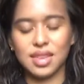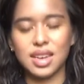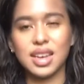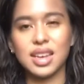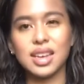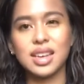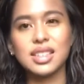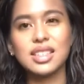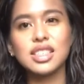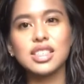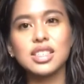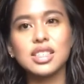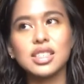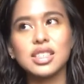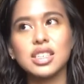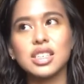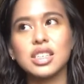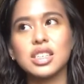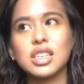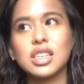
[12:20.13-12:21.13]
I guess it's
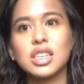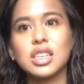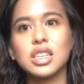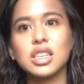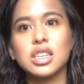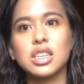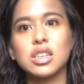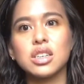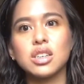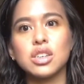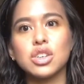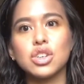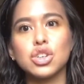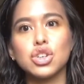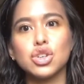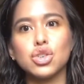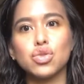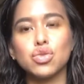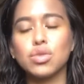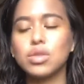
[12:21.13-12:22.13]
considered a
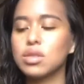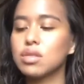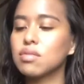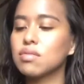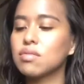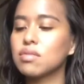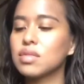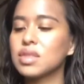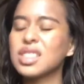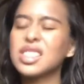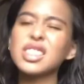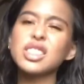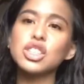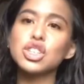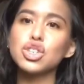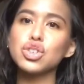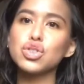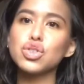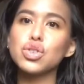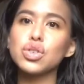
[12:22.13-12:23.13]
nude. Still
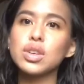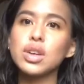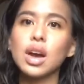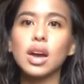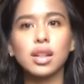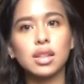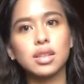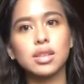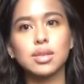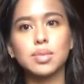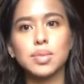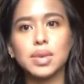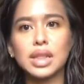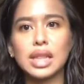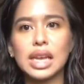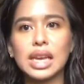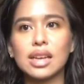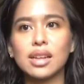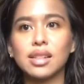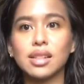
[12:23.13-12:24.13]
a nude color, but
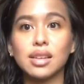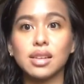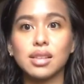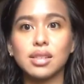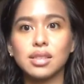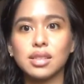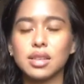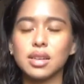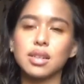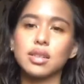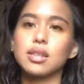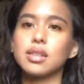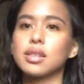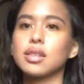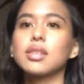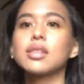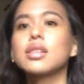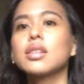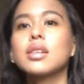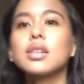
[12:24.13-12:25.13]
like a little darker.